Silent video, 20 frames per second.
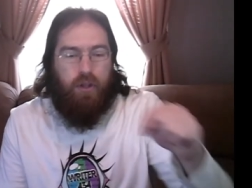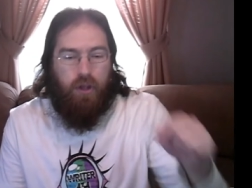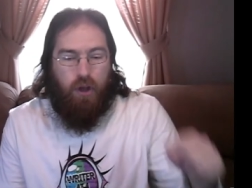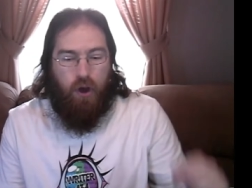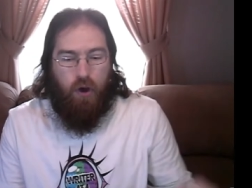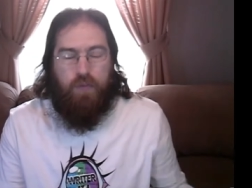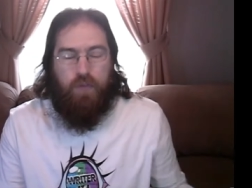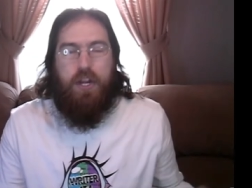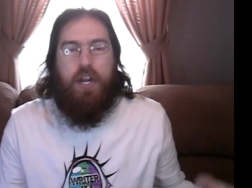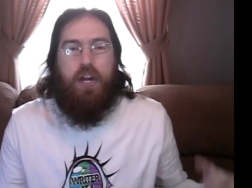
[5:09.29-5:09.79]

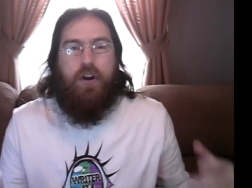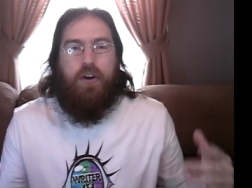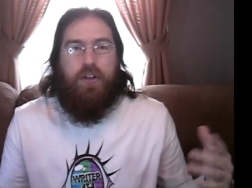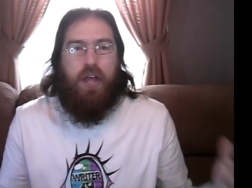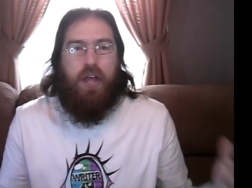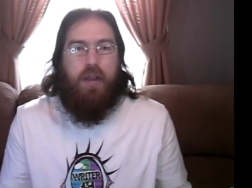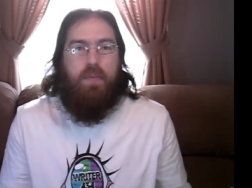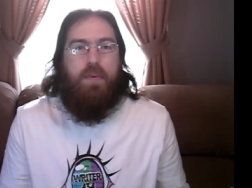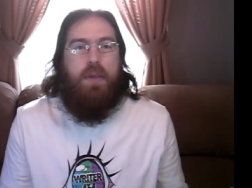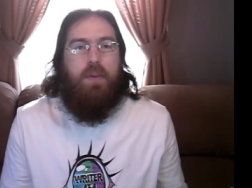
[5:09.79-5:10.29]
Over here, a
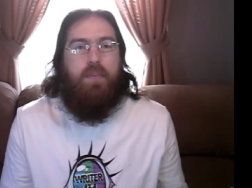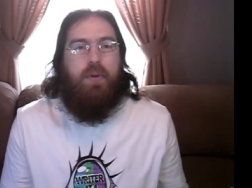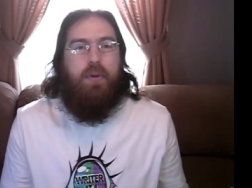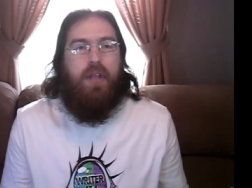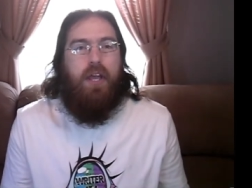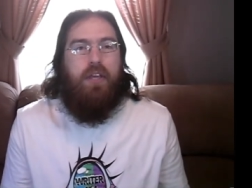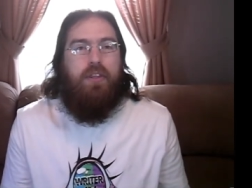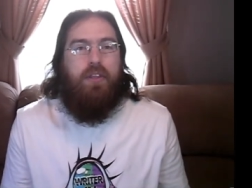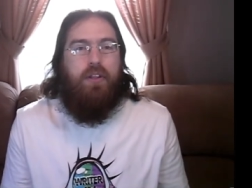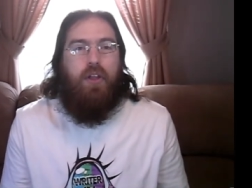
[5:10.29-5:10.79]
lot of people
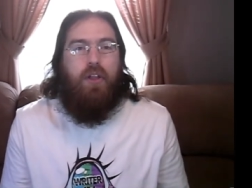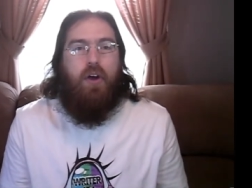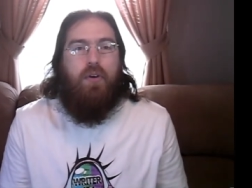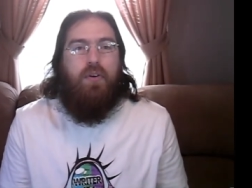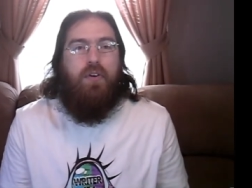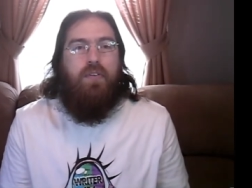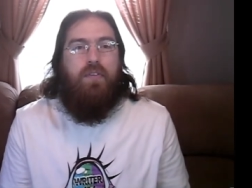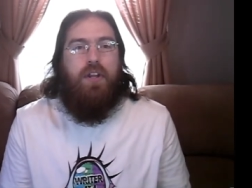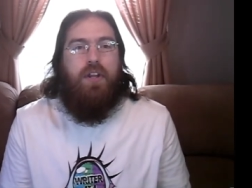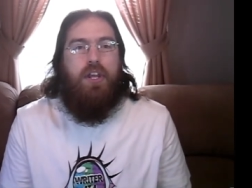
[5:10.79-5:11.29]
like the
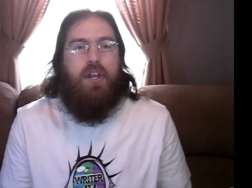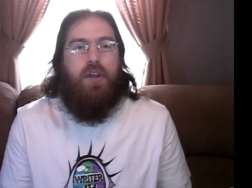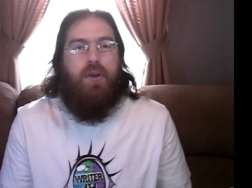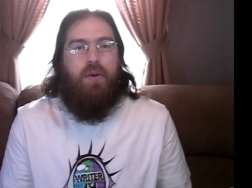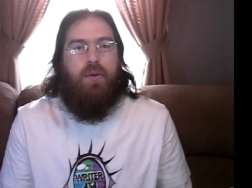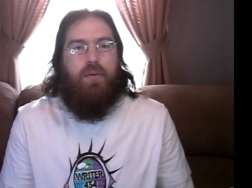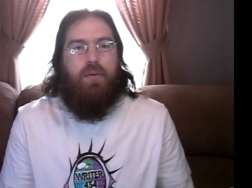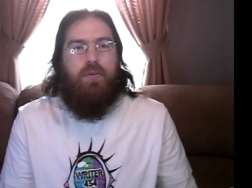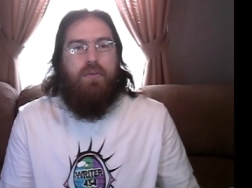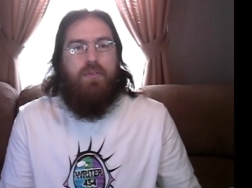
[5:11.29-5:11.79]
longer
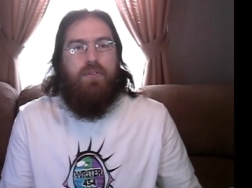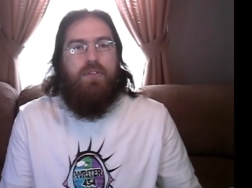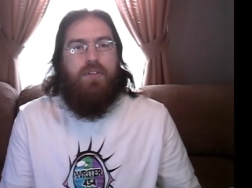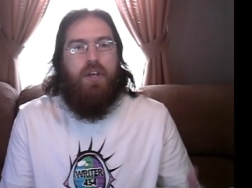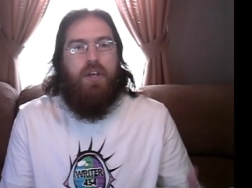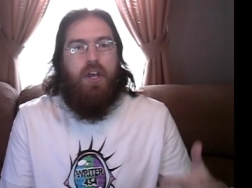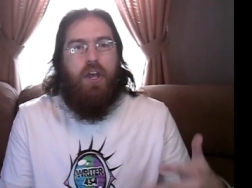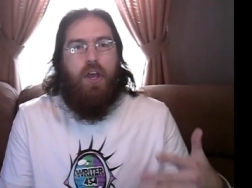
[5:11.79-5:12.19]
videos,